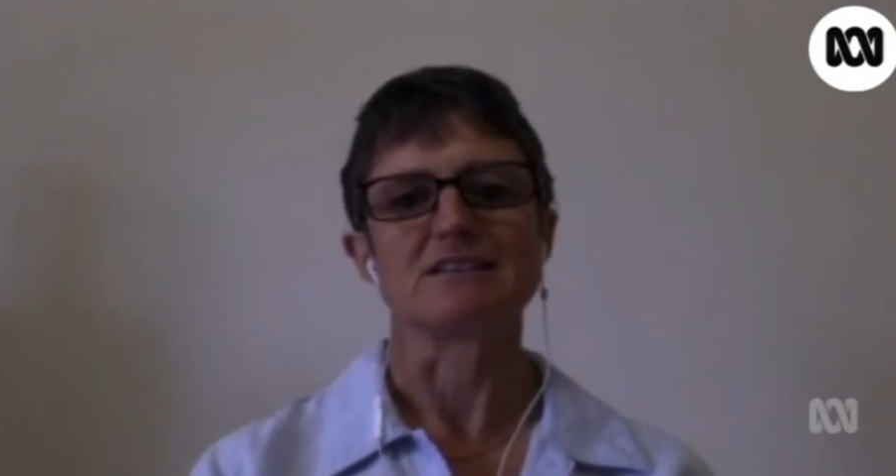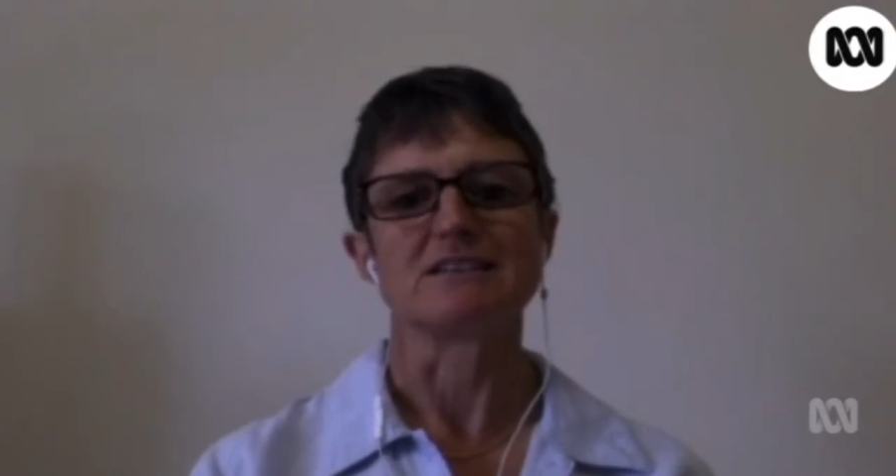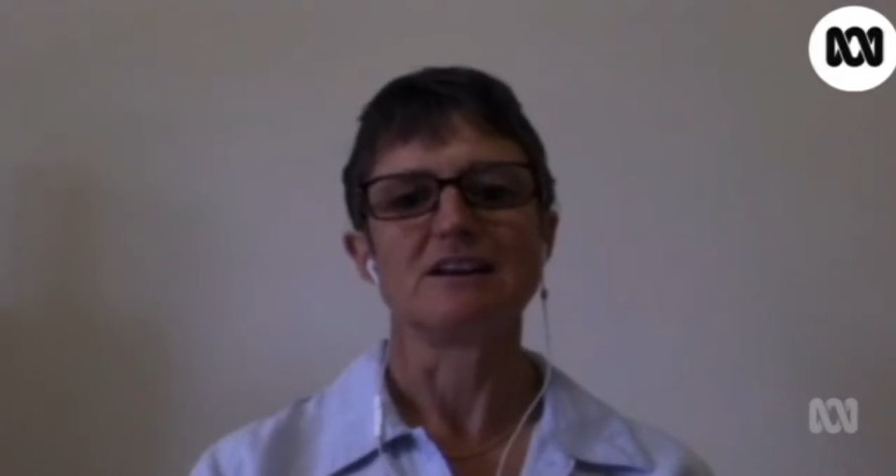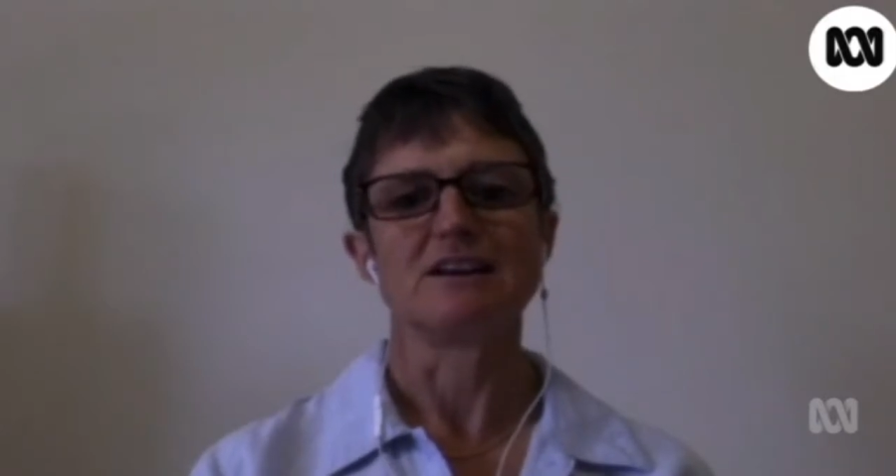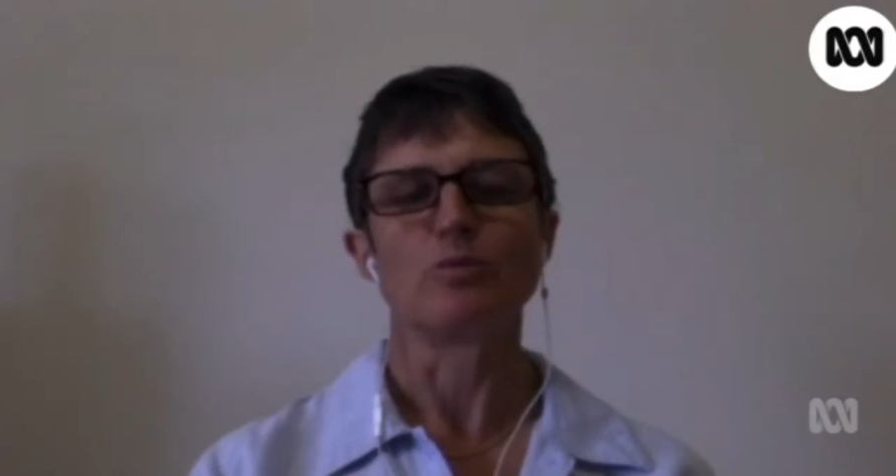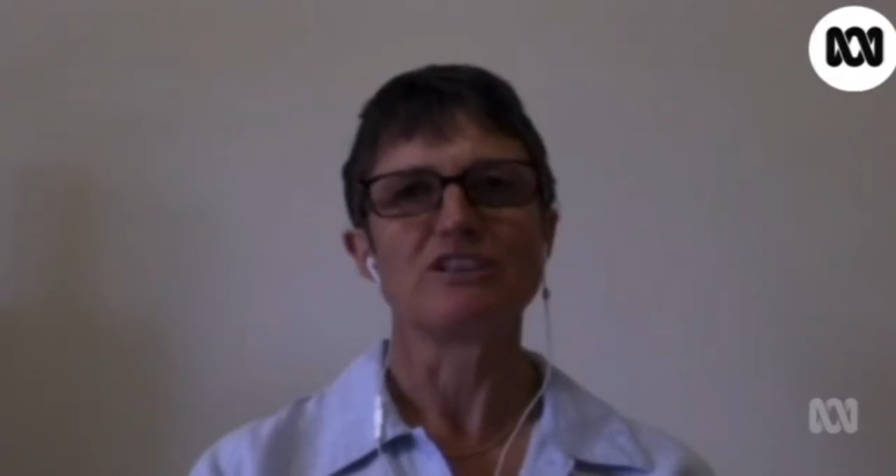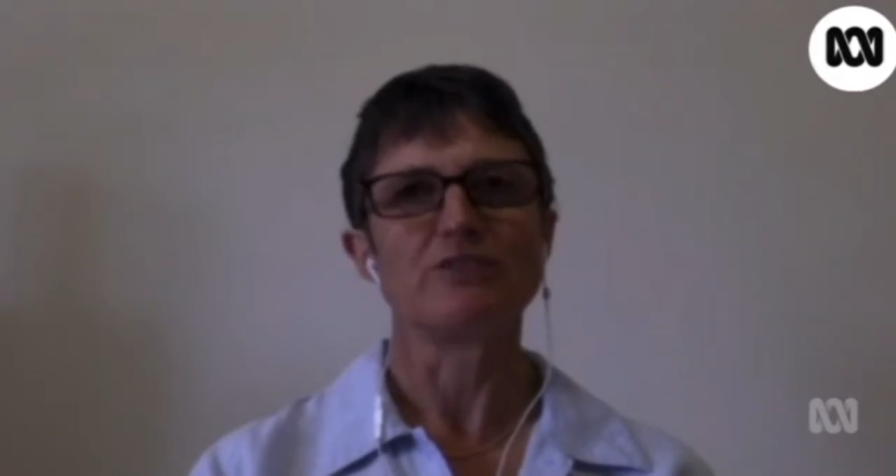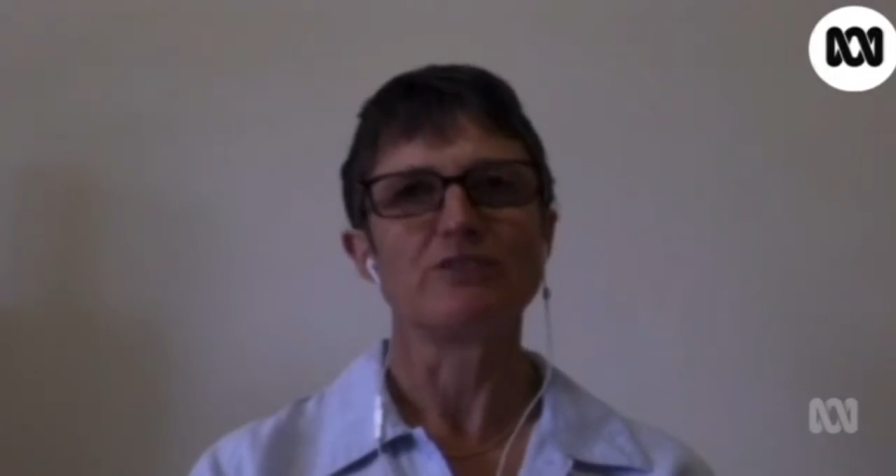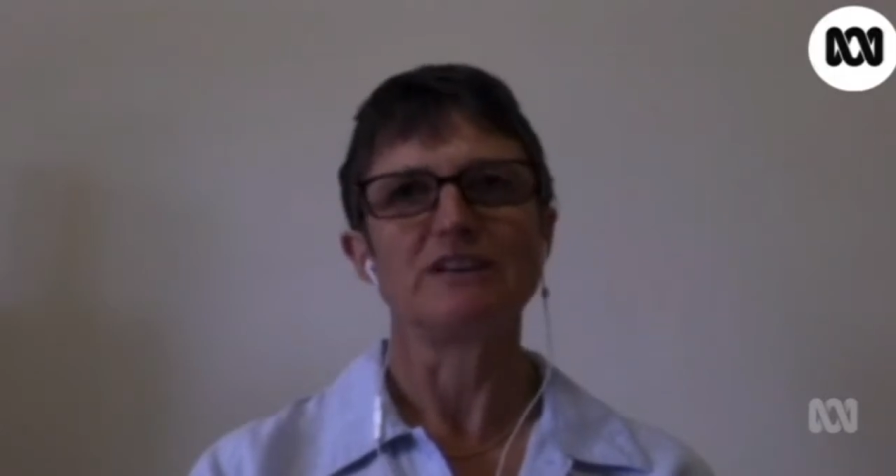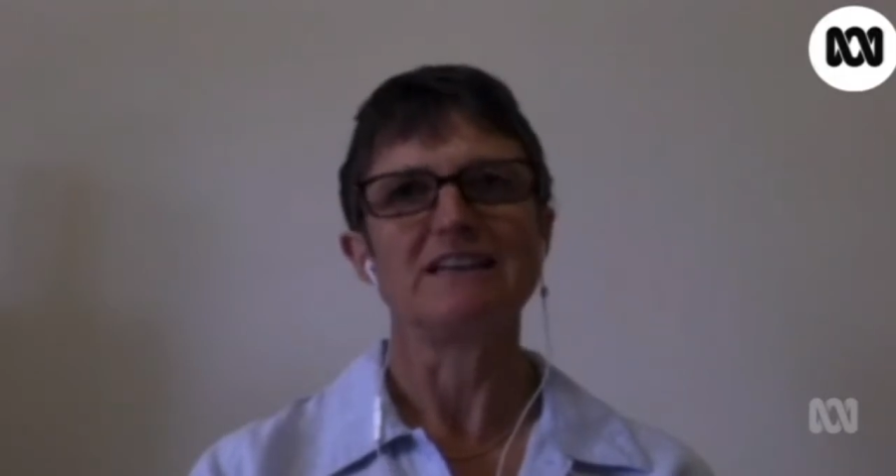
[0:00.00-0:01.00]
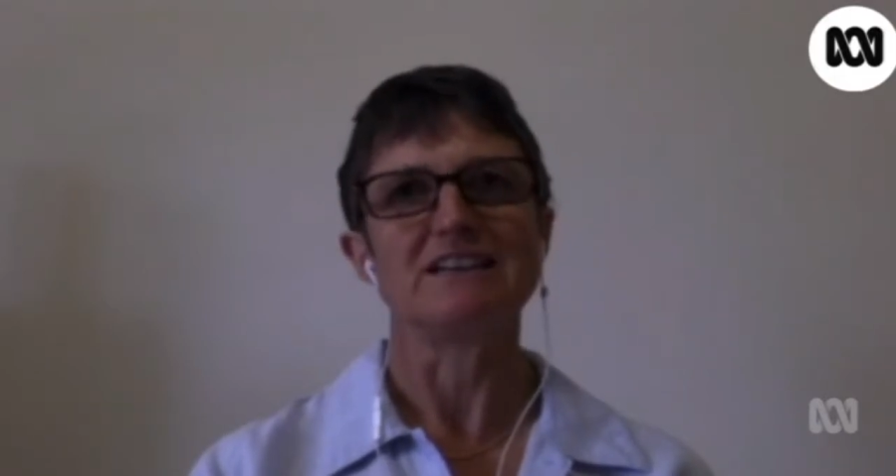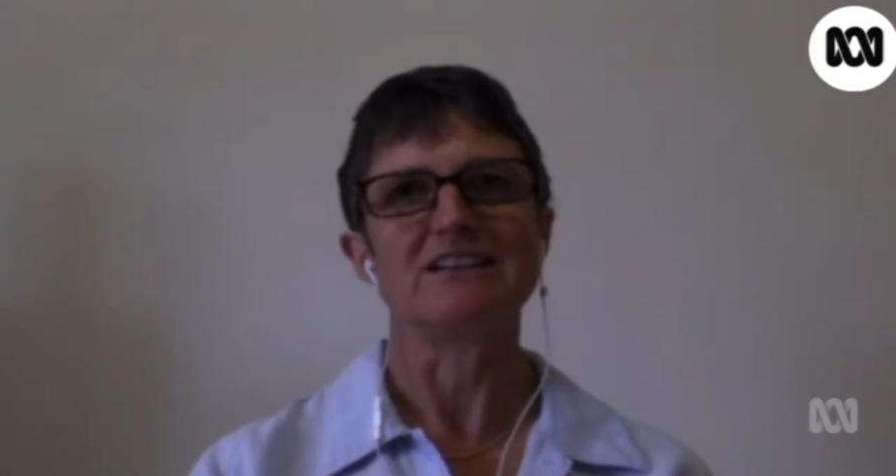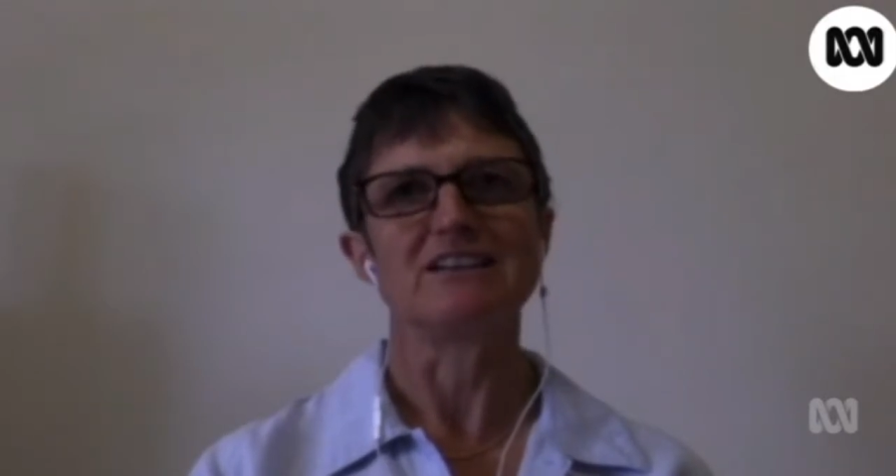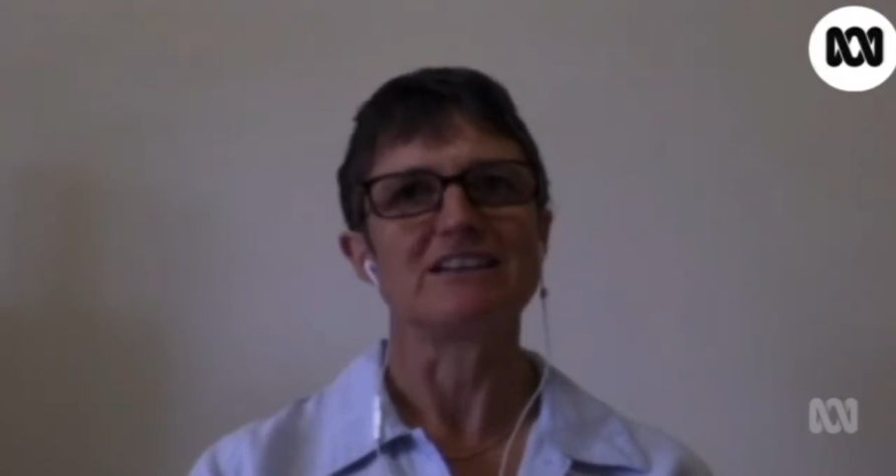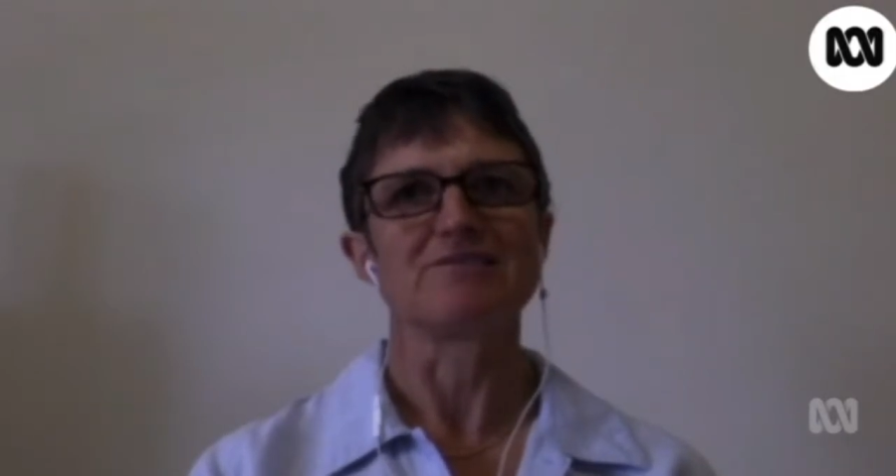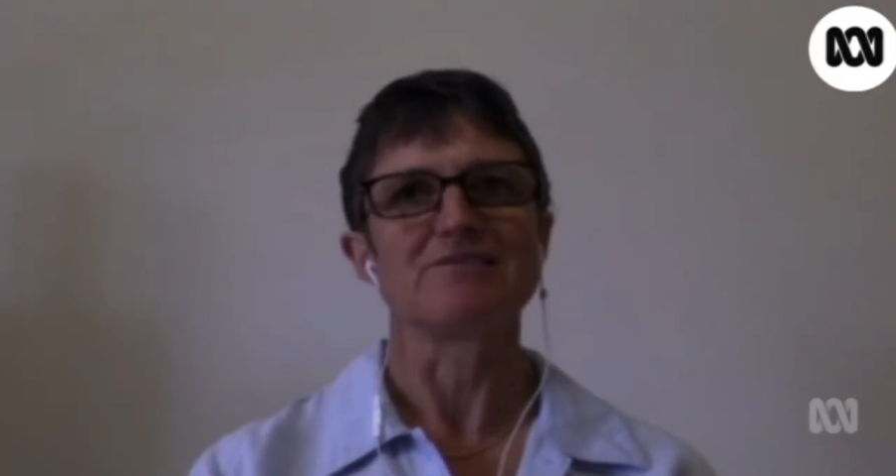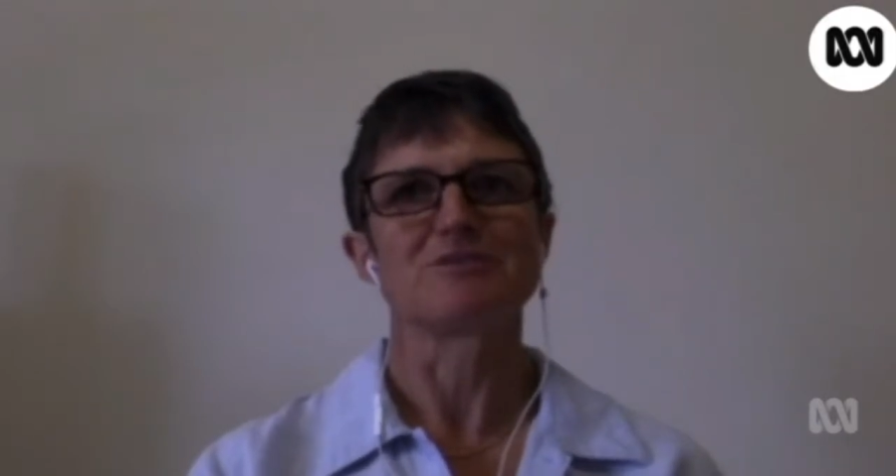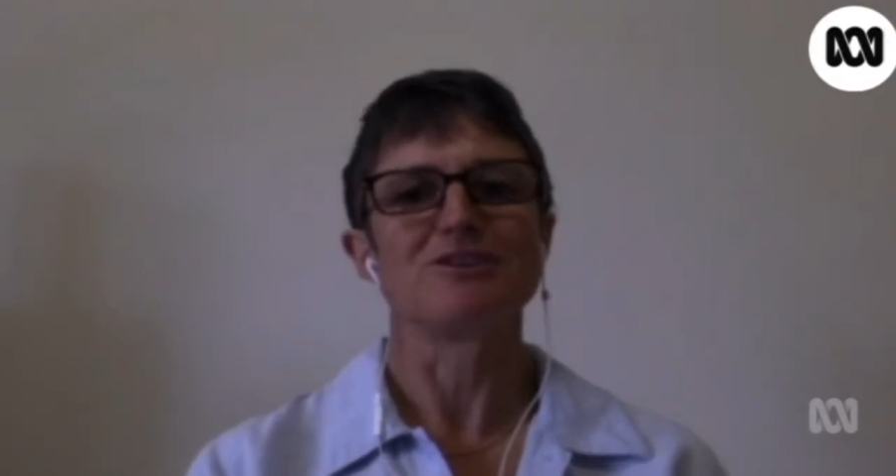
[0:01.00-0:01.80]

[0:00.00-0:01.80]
We don't need another observer.